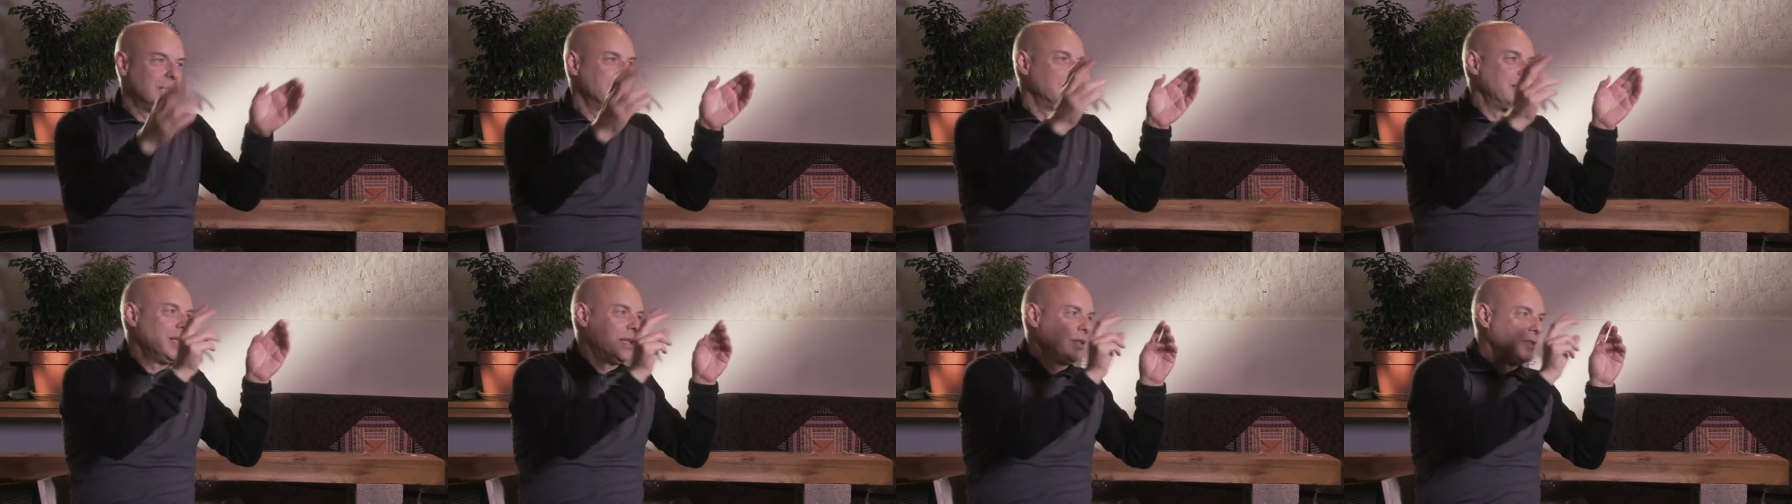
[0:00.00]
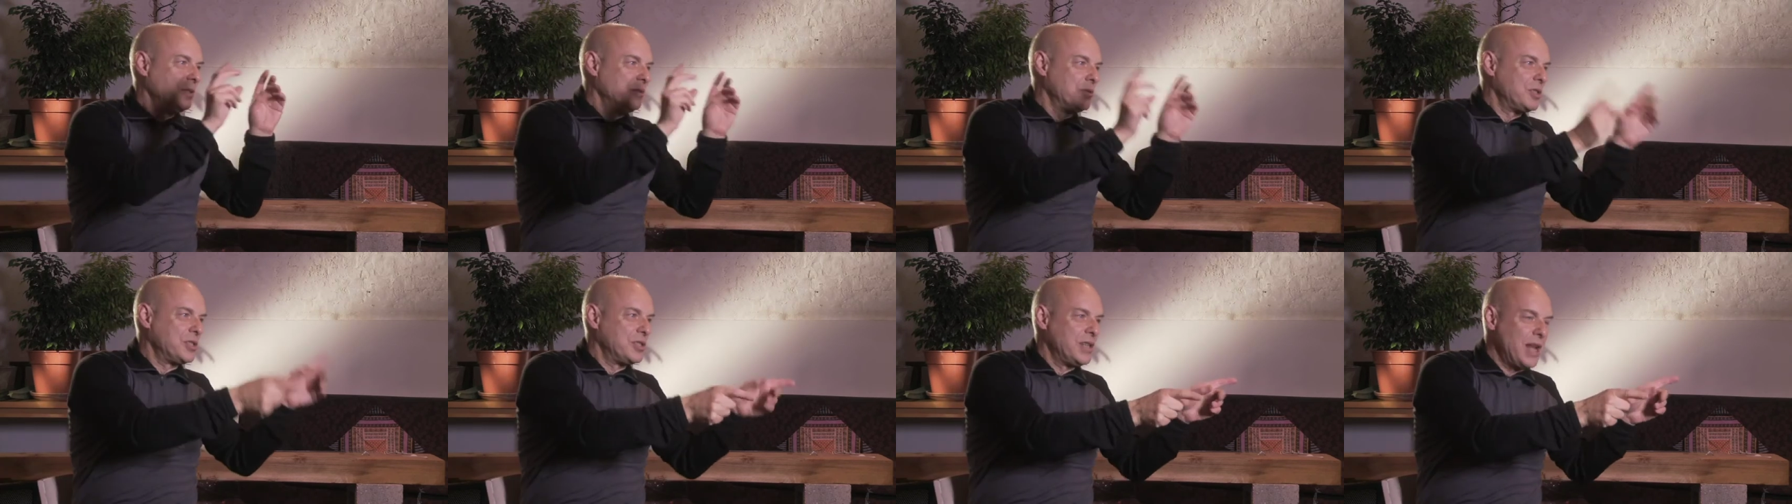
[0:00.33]
then
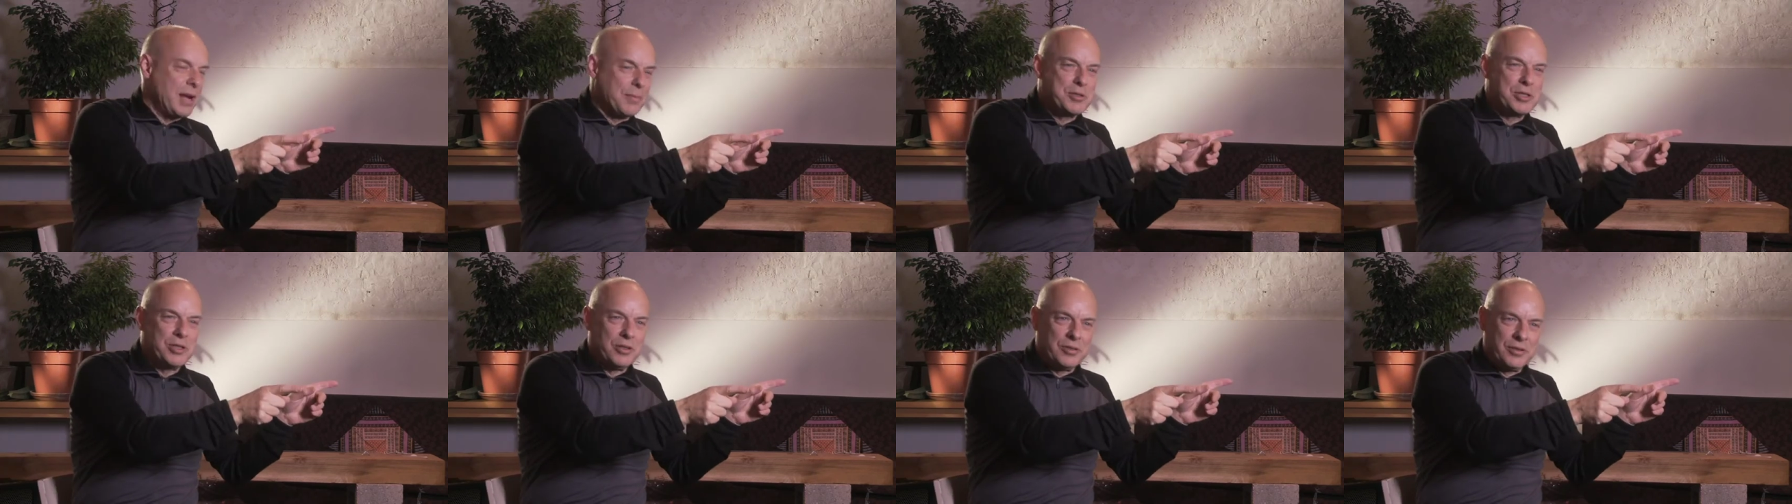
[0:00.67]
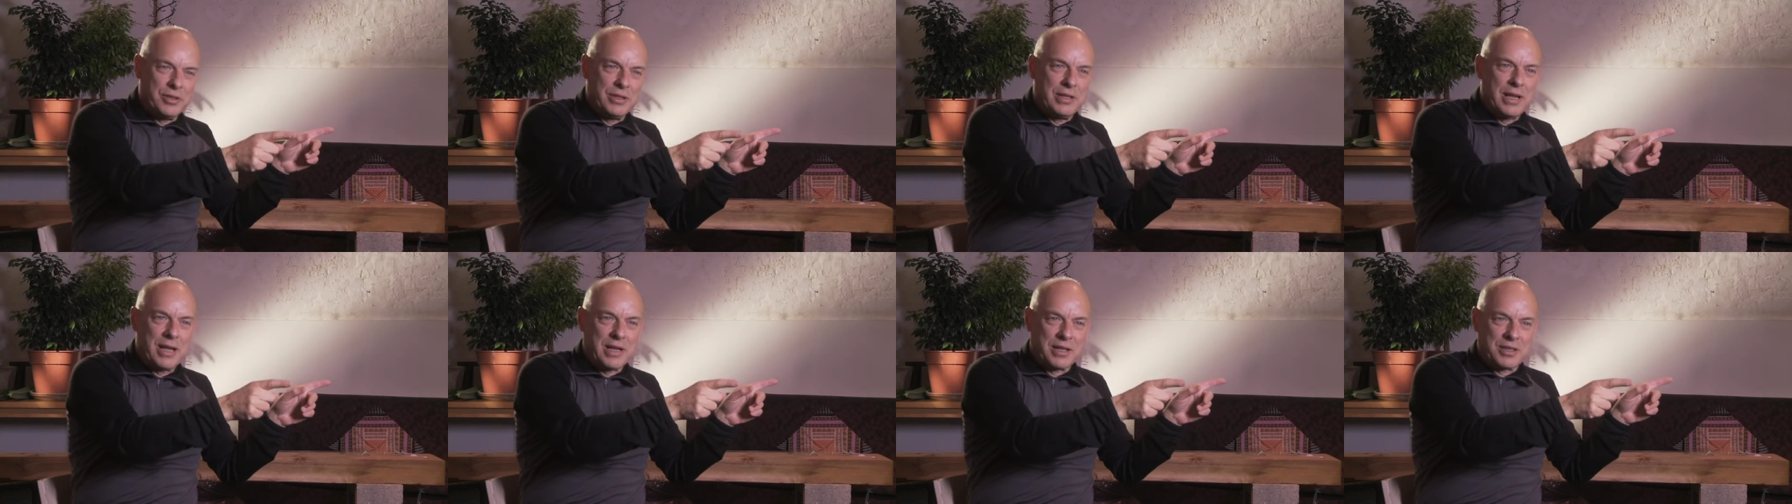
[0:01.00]
you snapshot
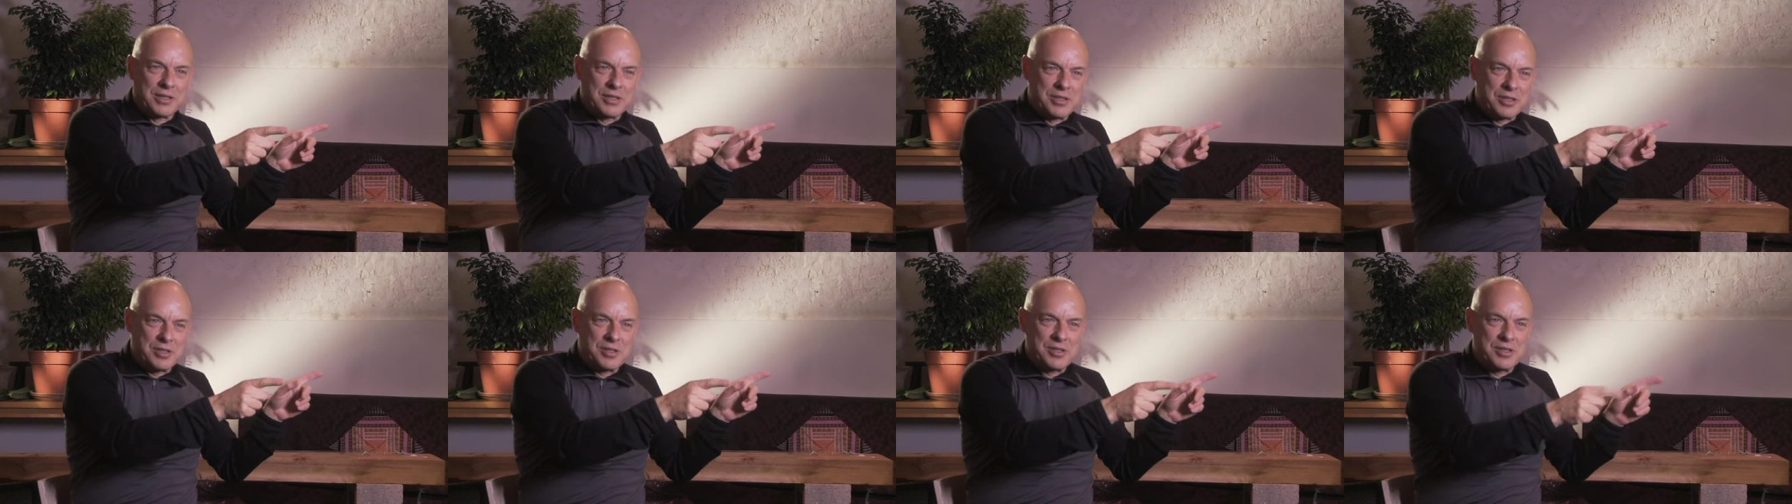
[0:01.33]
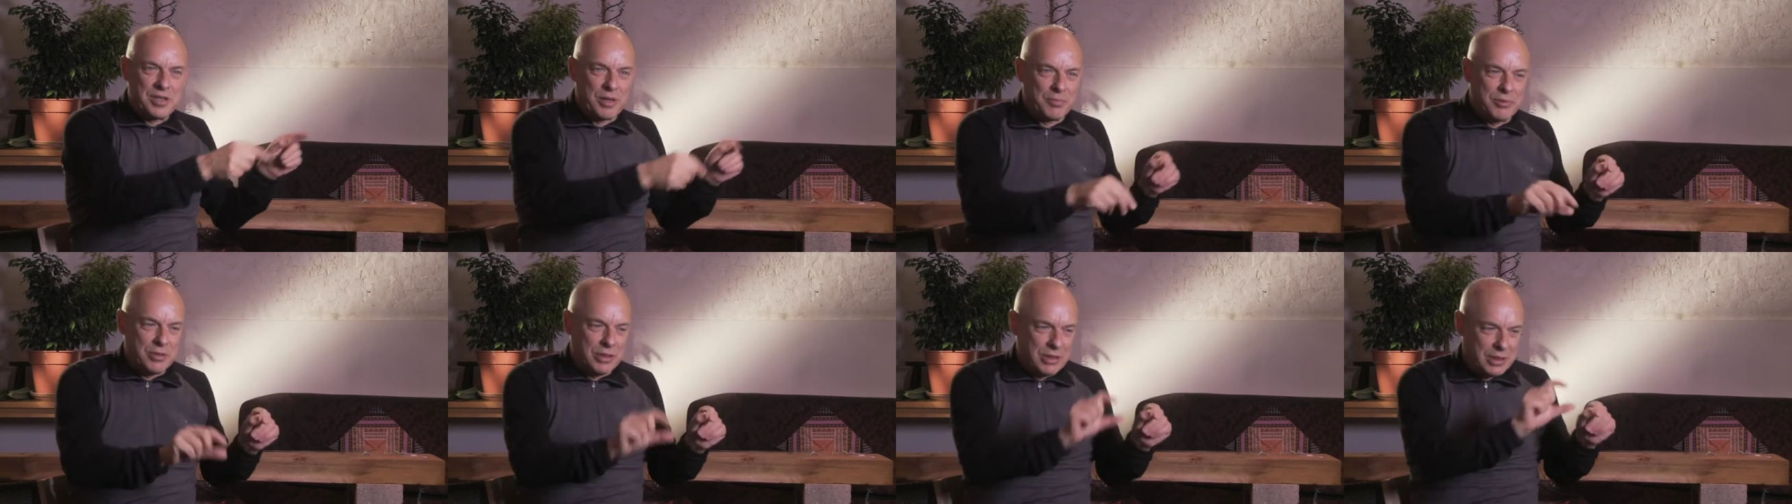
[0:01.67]
the next
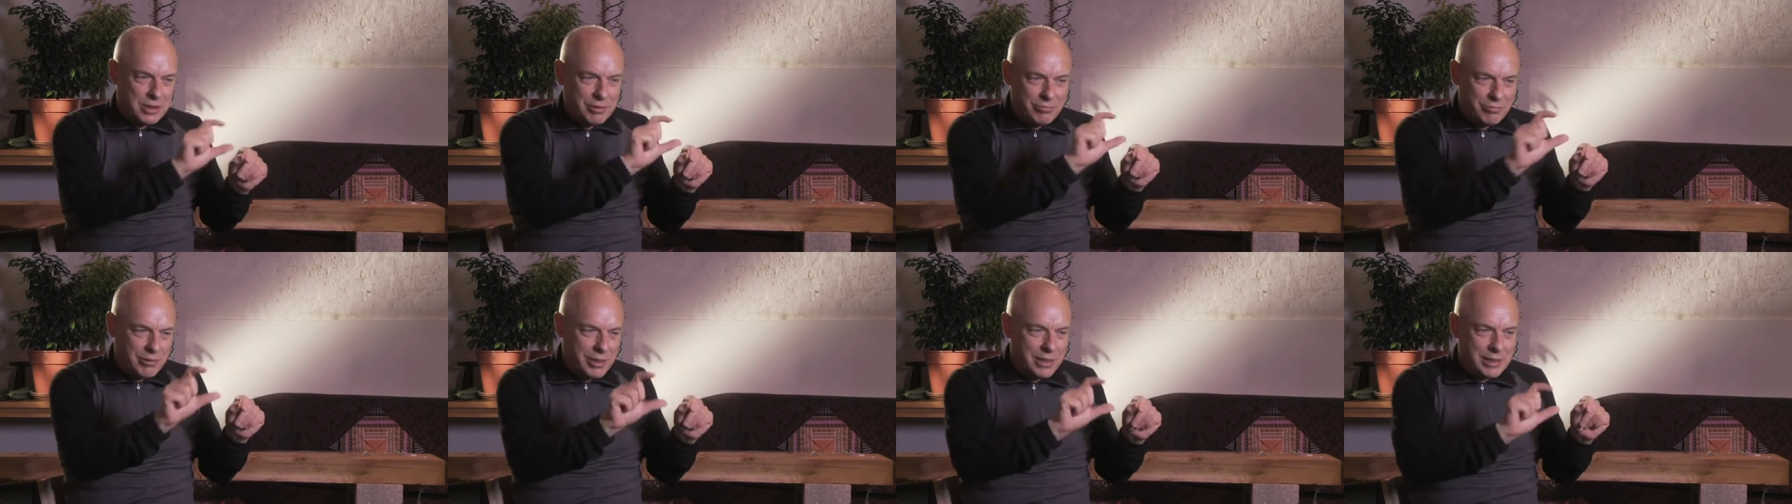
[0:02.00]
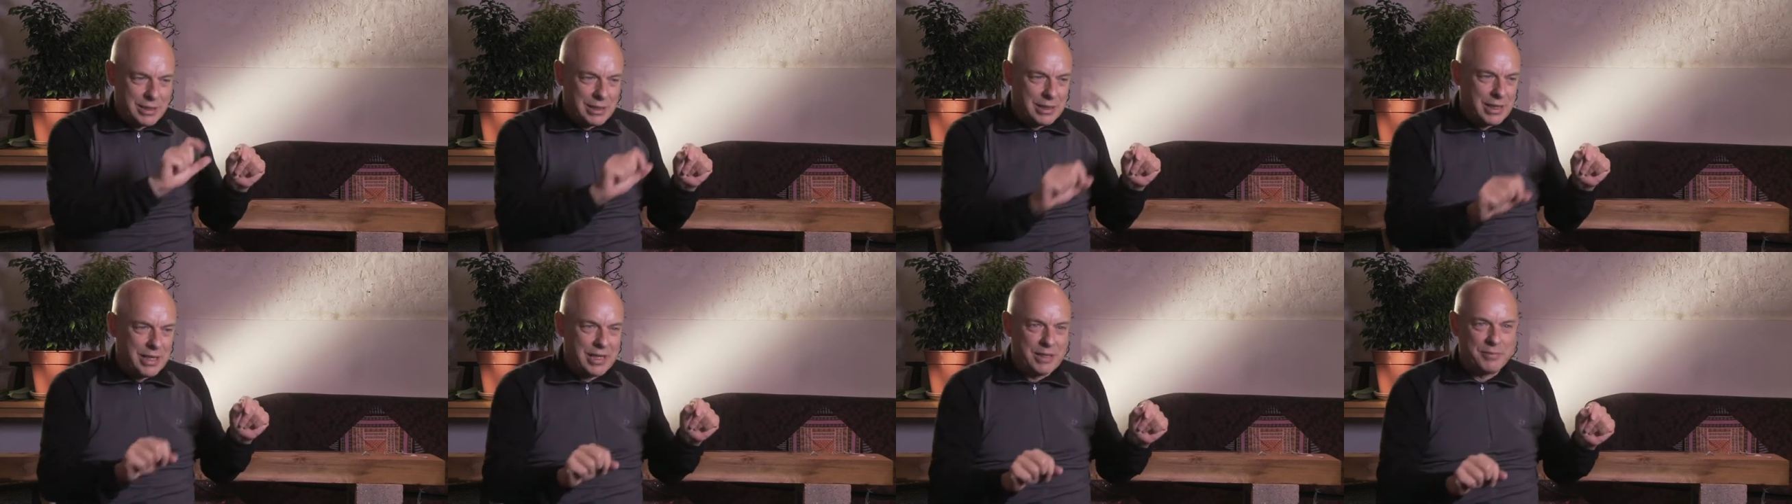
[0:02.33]
something and read
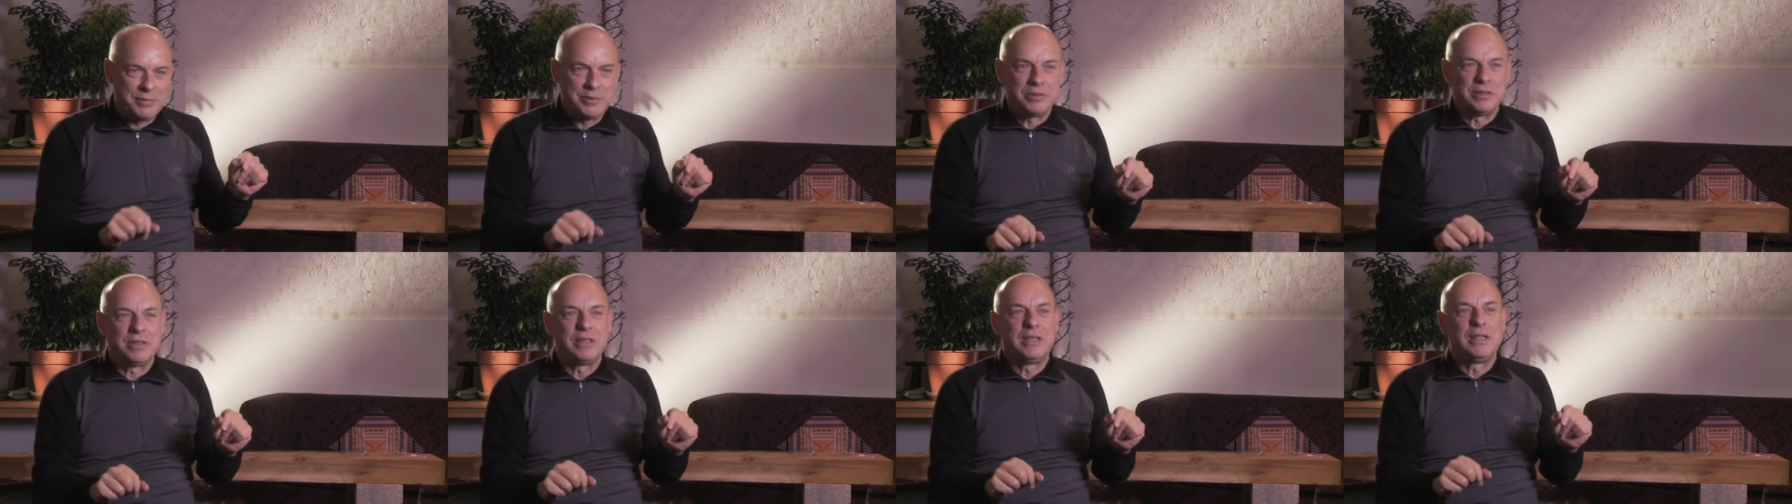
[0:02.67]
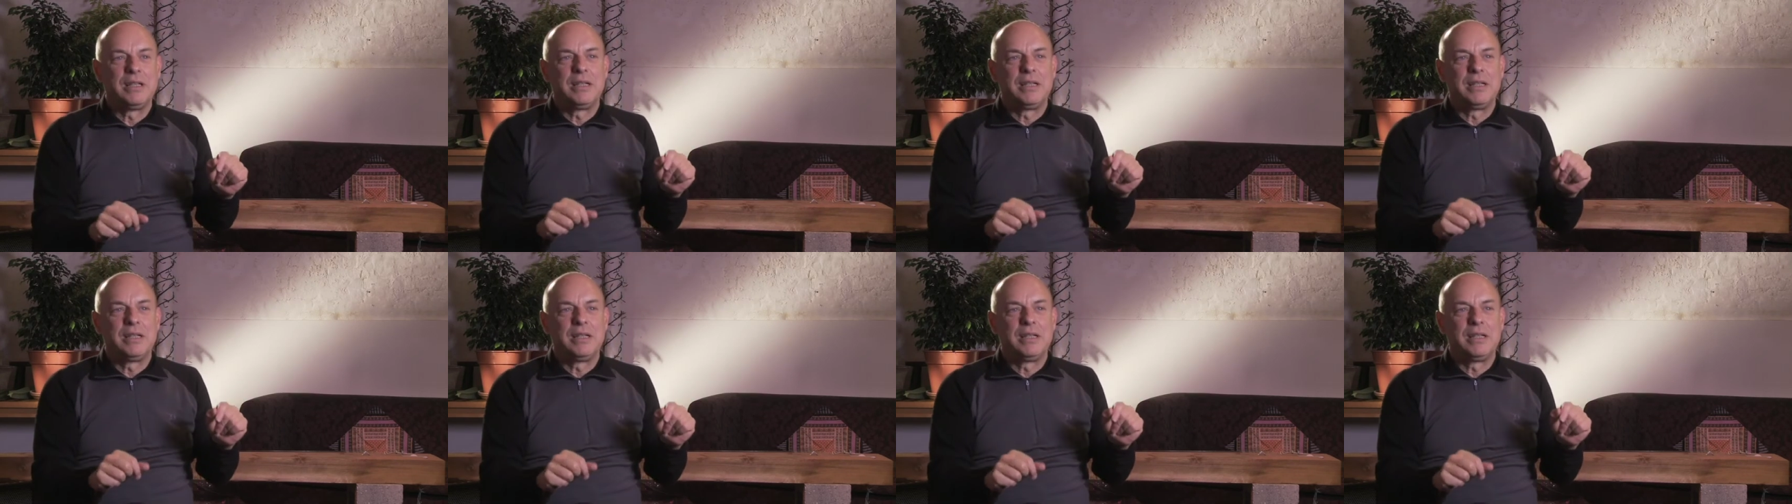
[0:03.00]
the label.